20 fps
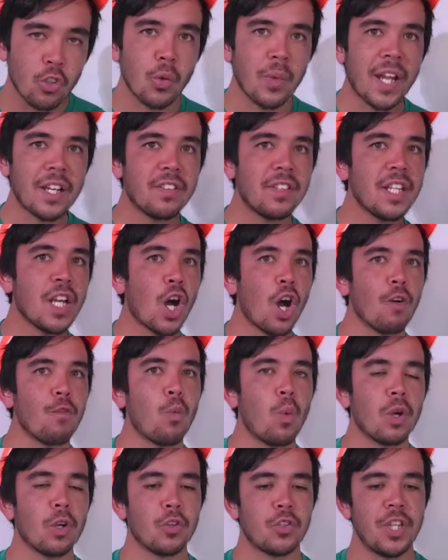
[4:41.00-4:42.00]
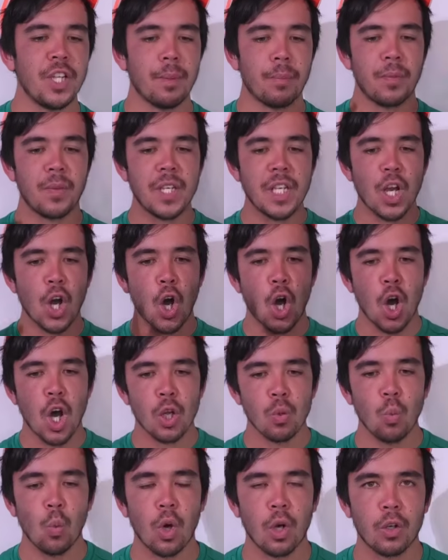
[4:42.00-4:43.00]
So that's the off-water tip. The
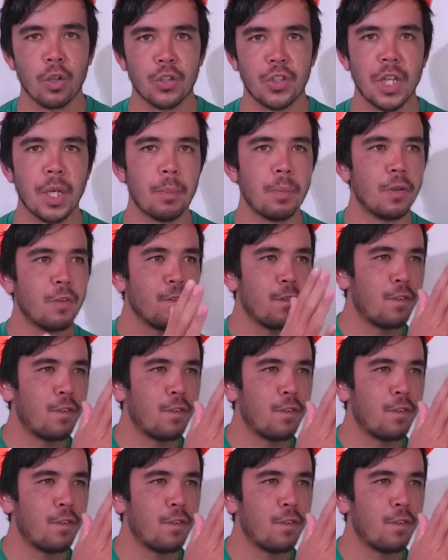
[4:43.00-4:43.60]
on-water tip,